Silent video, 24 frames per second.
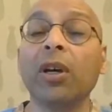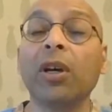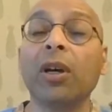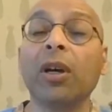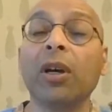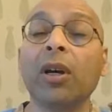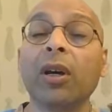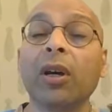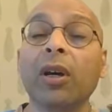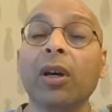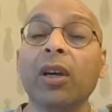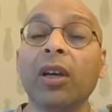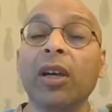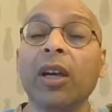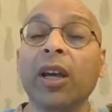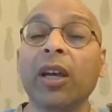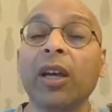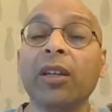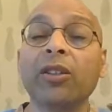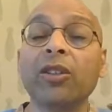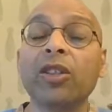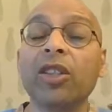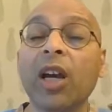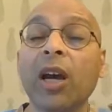
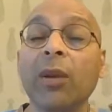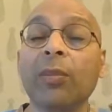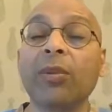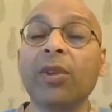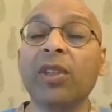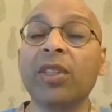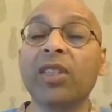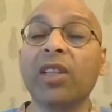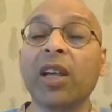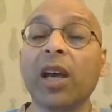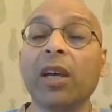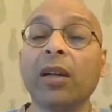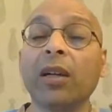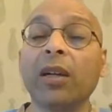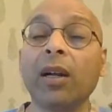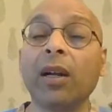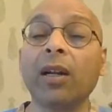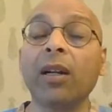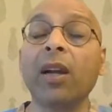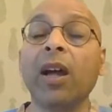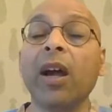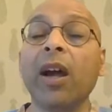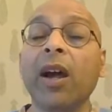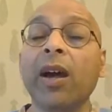and chop the salad
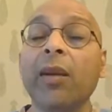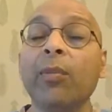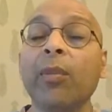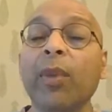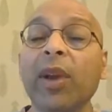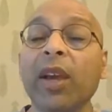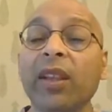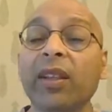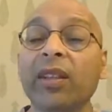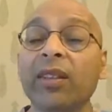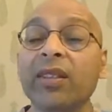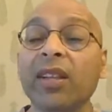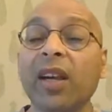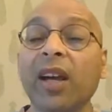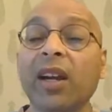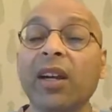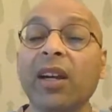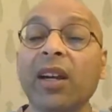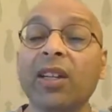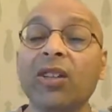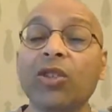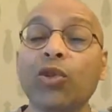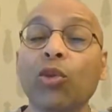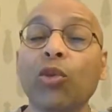and make the
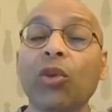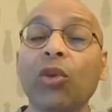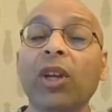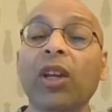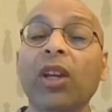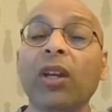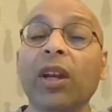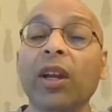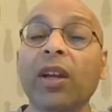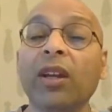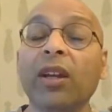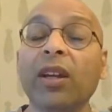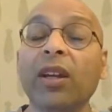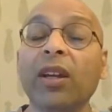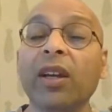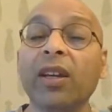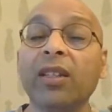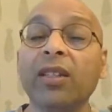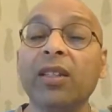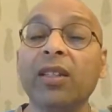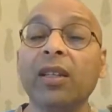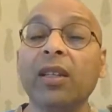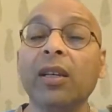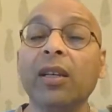salad sweet and
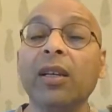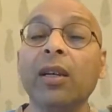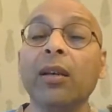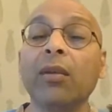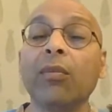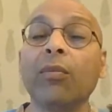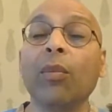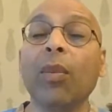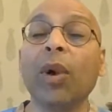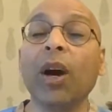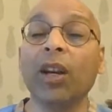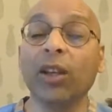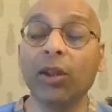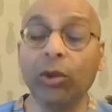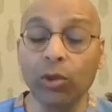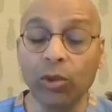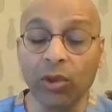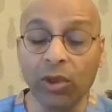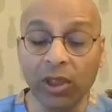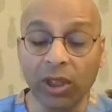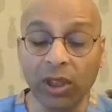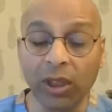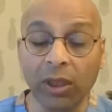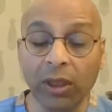tasty by
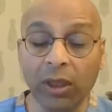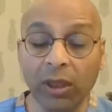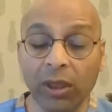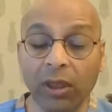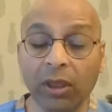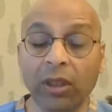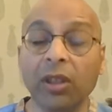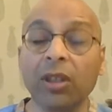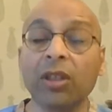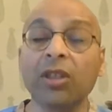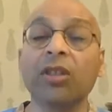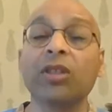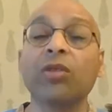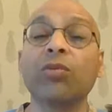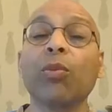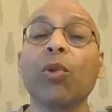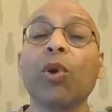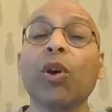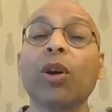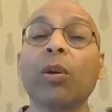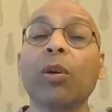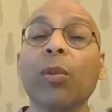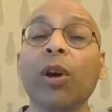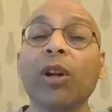using the
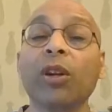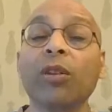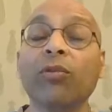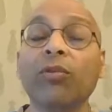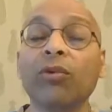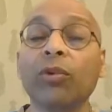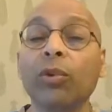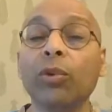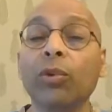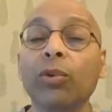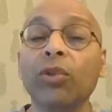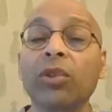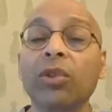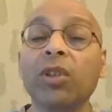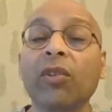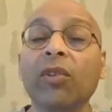small amount of fruits.